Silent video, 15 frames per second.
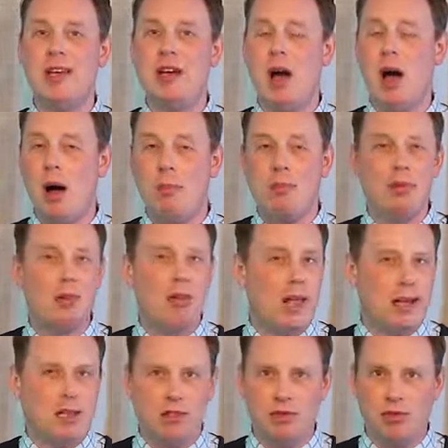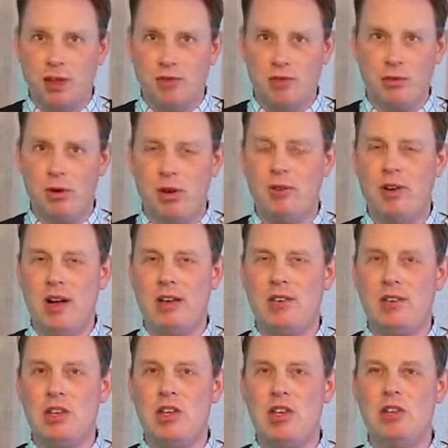complex flavor profile. There's a
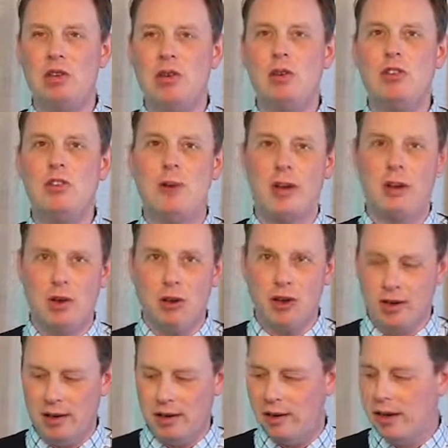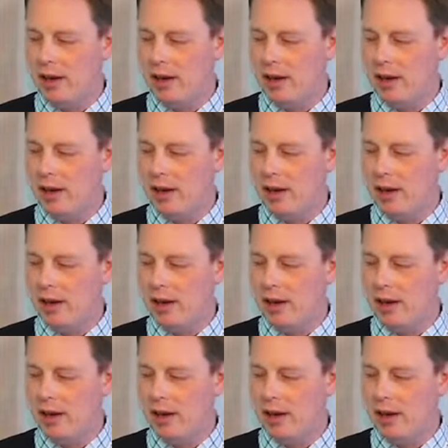huge amount going on here.